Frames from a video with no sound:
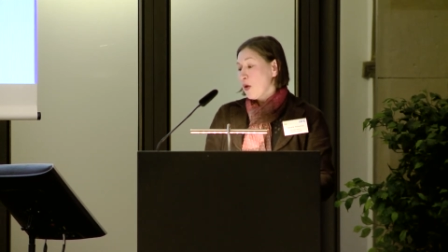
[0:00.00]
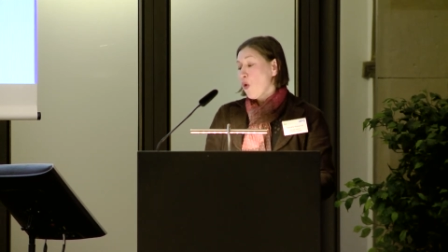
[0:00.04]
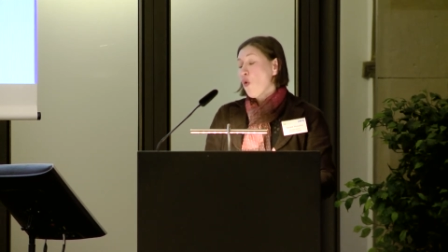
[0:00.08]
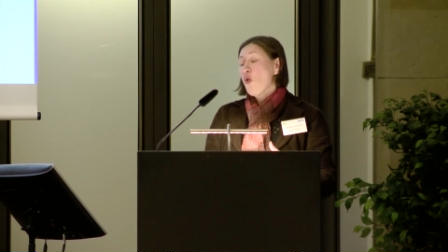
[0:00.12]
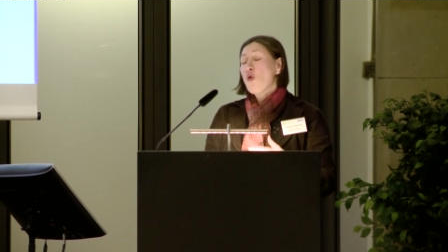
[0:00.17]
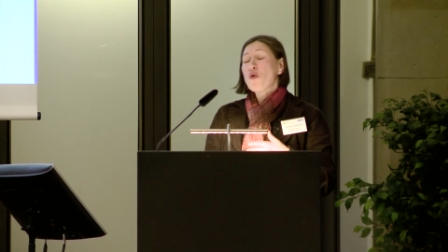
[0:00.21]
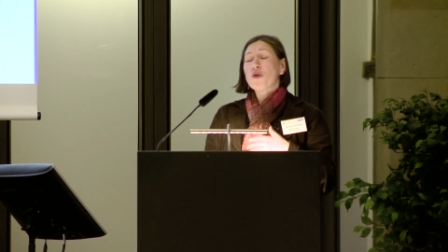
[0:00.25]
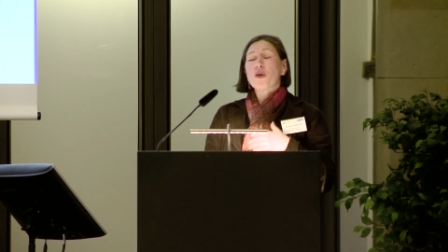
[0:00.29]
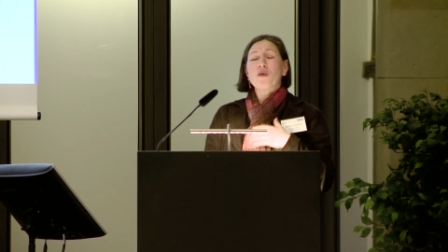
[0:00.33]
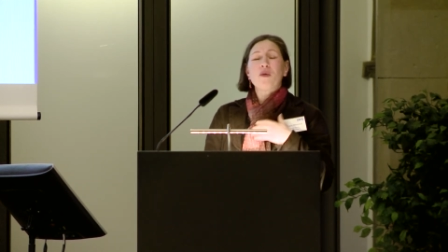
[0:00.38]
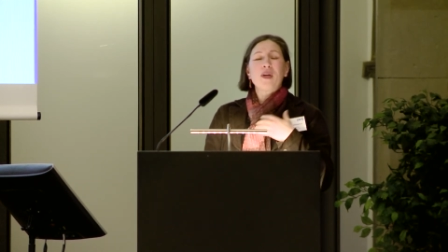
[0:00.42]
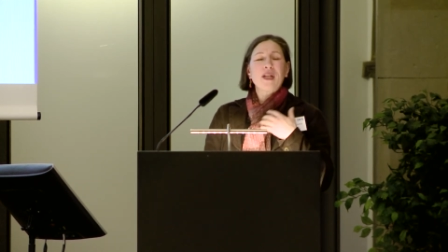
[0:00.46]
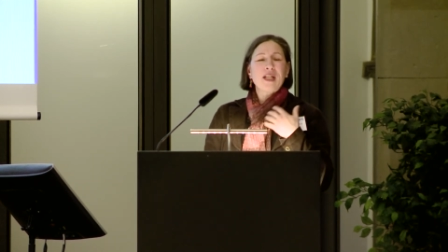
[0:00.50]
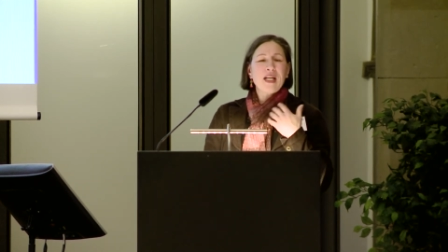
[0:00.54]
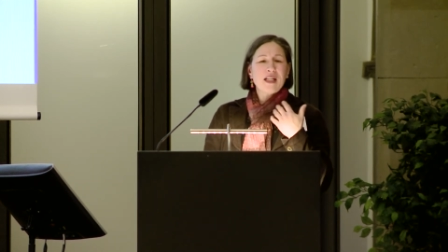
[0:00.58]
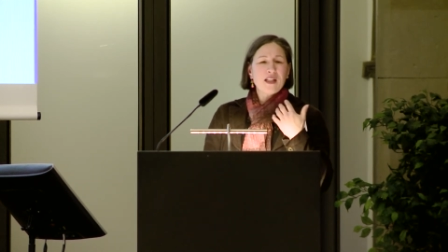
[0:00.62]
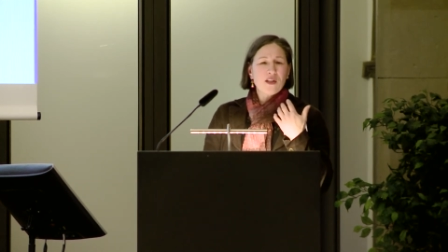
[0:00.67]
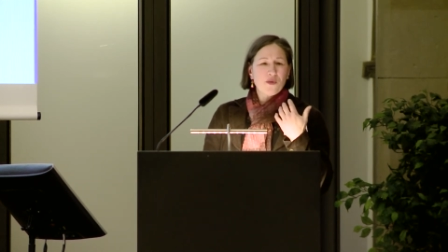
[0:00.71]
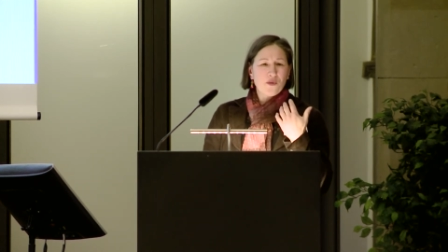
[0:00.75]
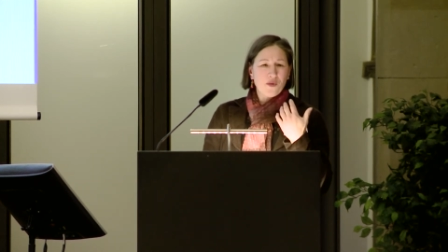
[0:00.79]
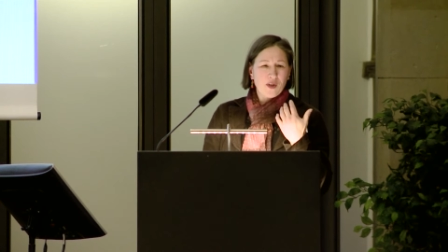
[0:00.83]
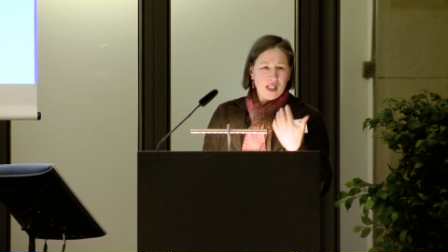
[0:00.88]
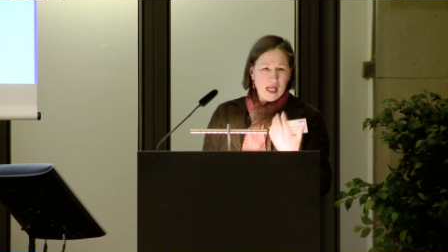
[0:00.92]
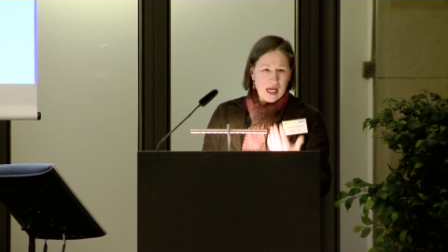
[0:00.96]
author
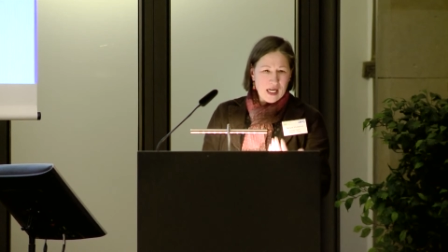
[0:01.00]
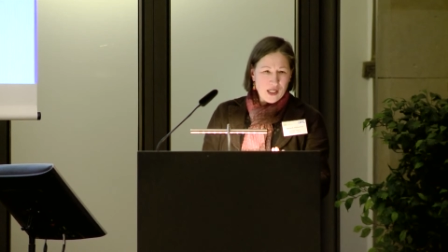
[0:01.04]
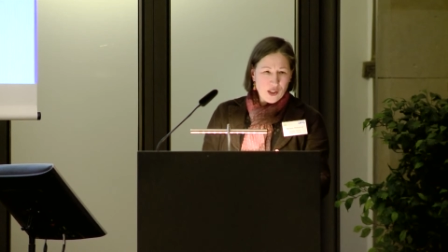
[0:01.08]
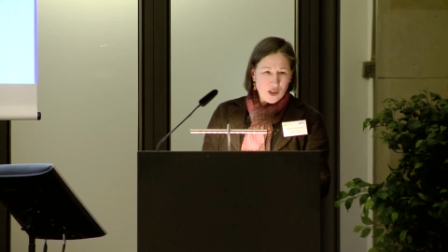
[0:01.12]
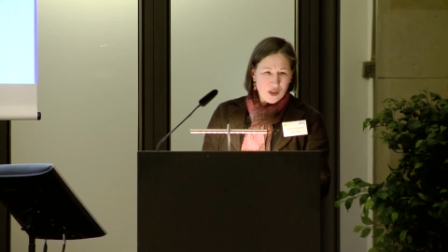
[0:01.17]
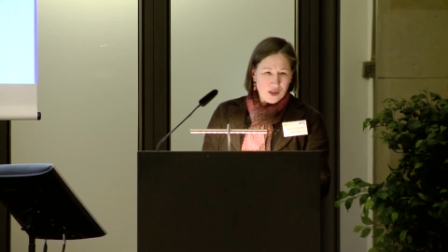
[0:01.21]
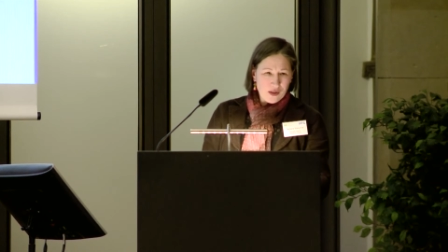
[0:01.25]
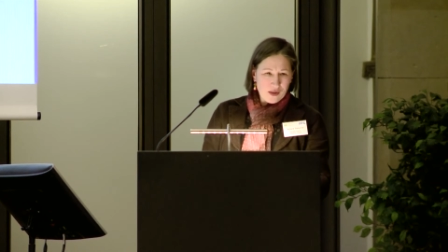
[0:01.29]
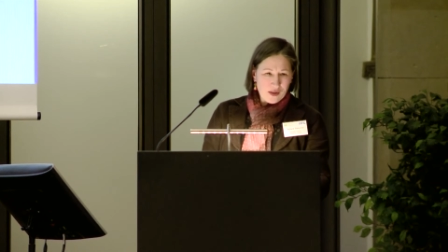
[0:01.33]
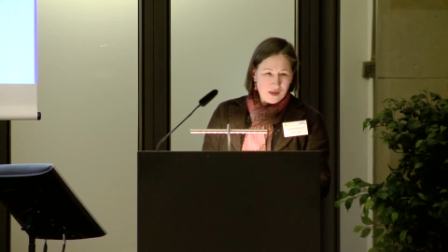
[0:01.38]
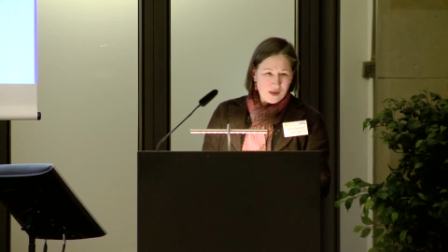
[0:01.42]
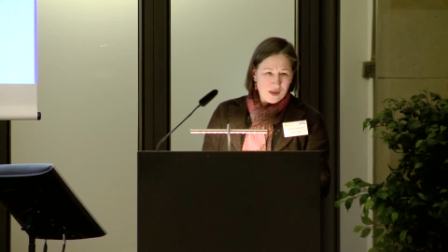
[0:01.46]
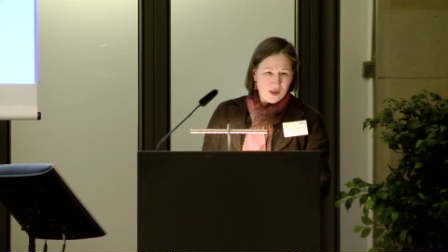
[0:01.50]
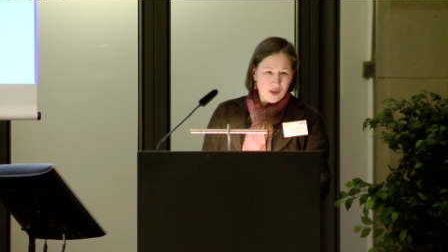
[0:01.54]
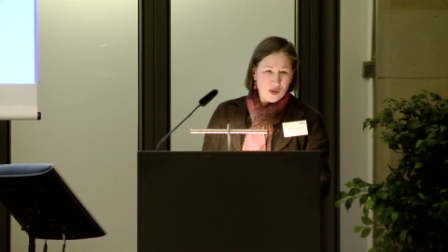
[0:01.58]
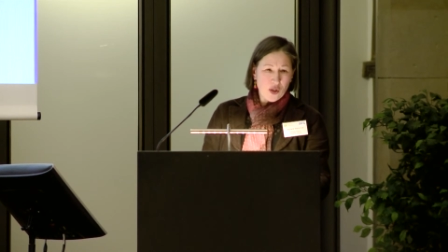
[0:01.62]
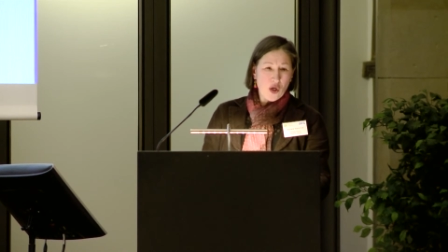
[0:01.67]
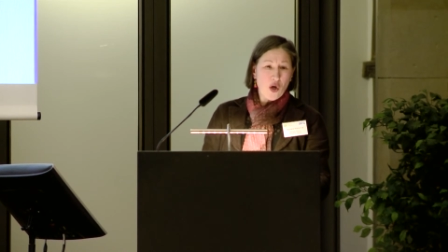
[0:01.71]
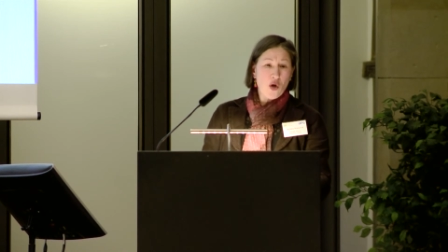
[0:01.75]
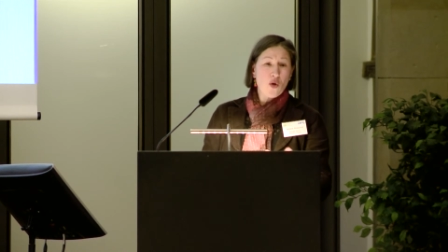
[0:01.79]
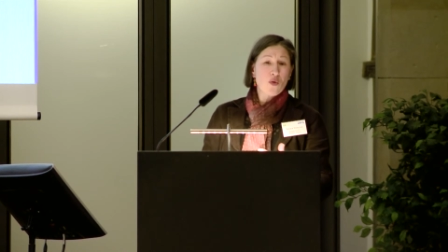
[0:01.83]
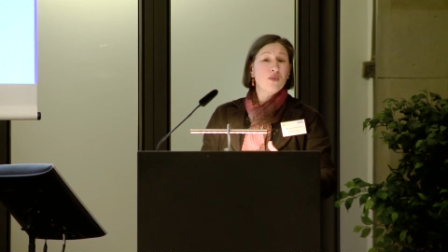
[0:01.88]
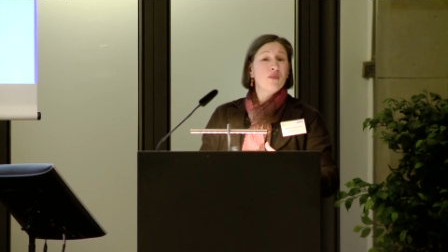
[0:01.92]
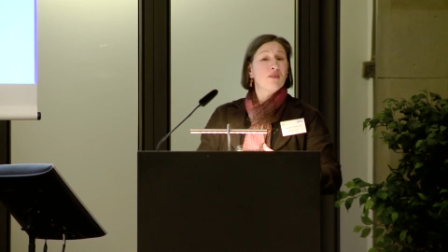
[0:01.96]
identification,
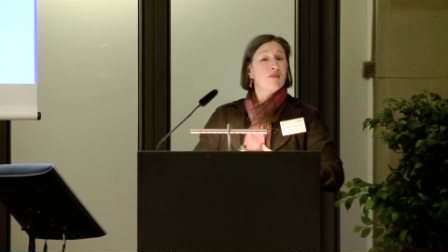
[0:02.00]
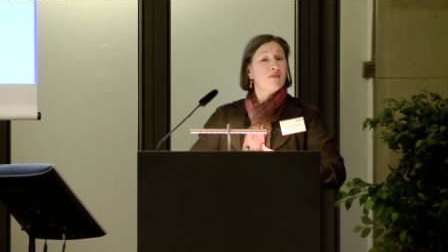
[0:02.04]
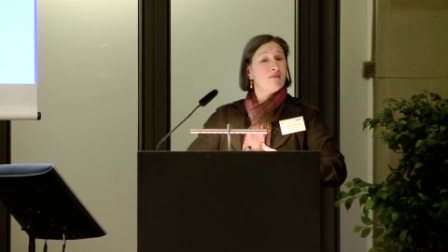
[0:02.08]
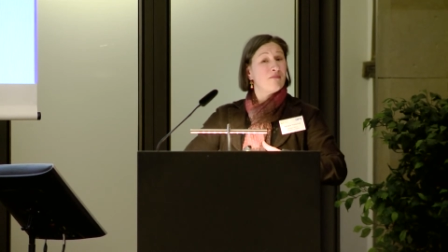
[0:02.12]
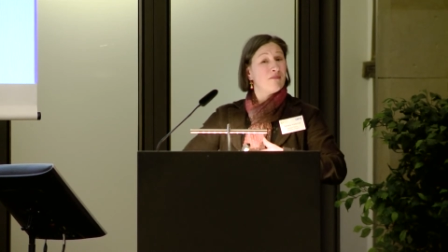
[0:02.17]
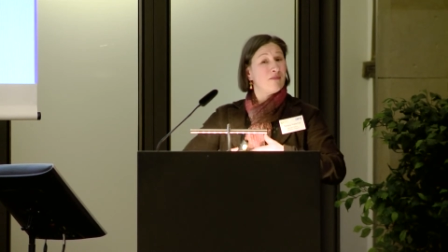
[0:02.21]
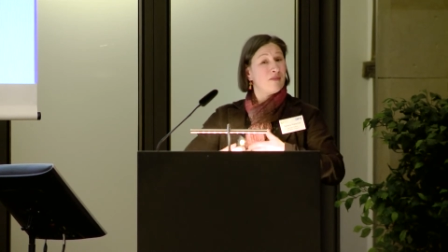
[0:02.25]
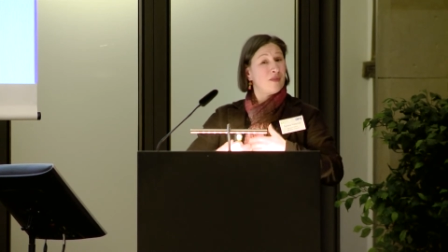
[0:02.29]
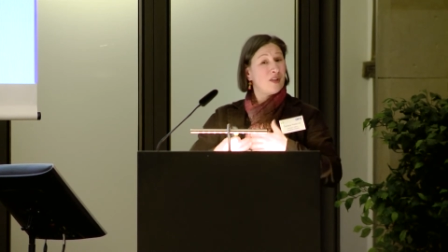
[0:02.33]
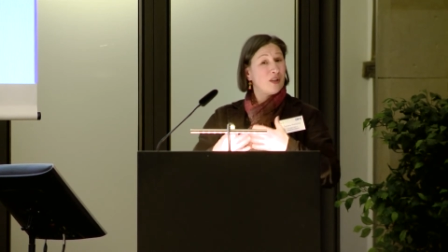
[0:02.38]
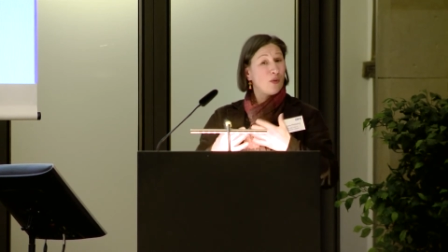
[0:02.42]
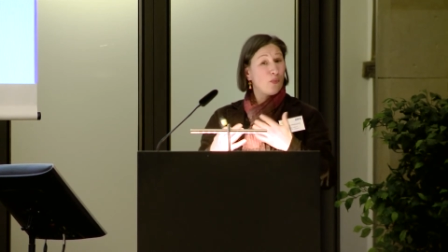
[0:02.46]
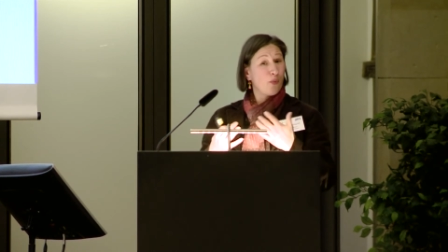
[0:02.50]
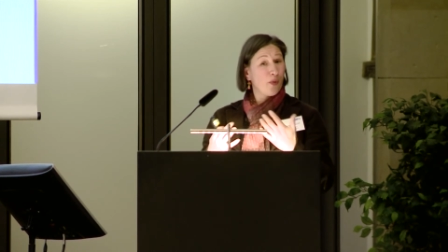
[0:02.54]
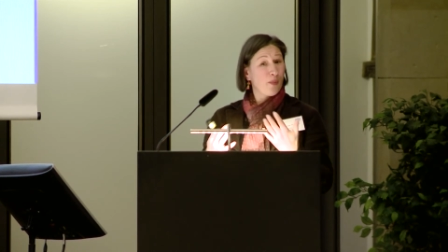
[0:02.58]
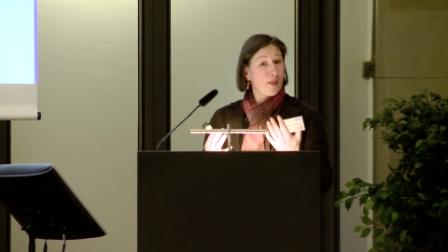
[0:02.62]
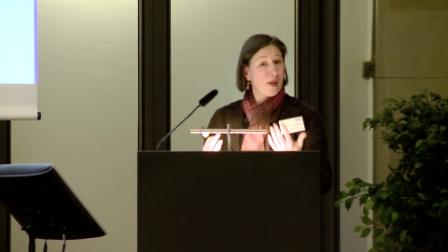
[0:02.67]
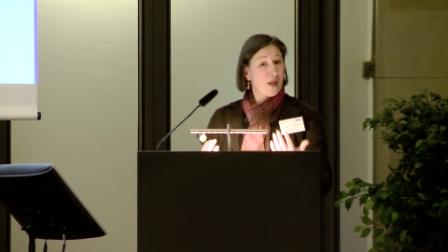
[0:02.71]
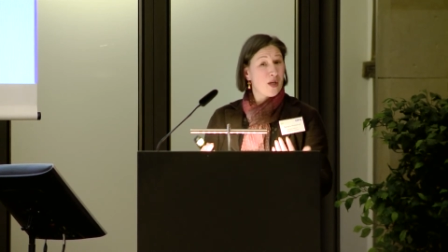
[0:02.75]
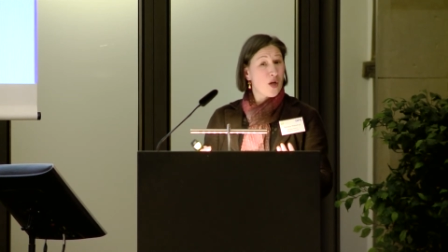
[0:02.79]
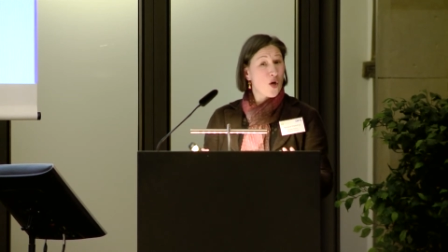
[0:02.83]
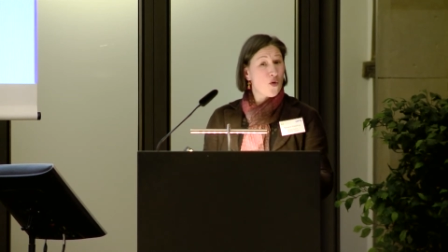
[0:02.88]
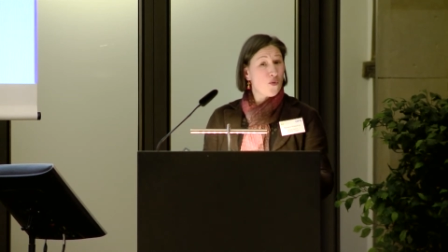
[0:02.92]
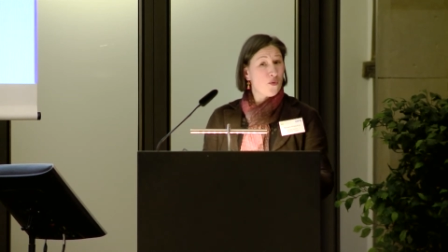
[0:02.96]
so there will be
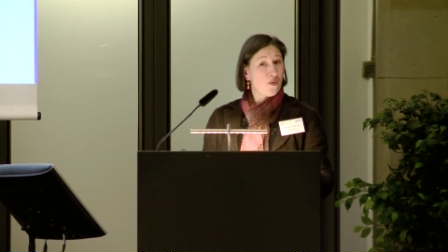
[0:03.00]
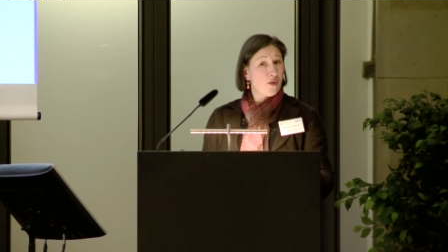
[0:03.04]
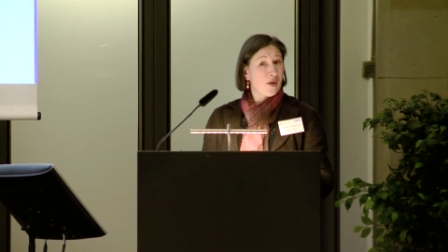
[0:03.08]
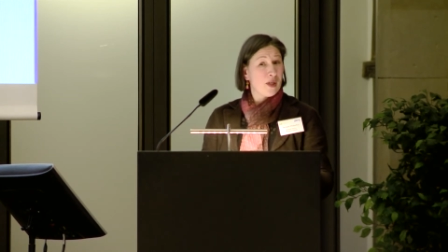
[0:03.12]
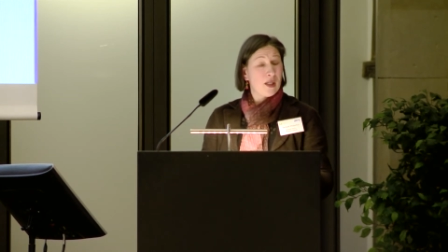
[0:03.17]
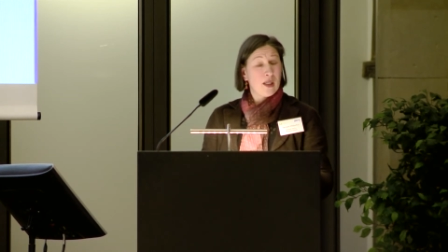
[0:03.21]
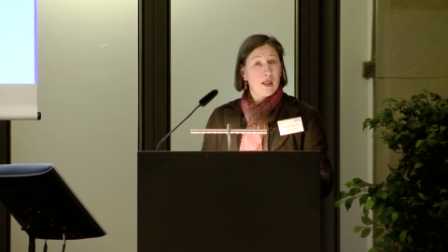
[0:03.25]
no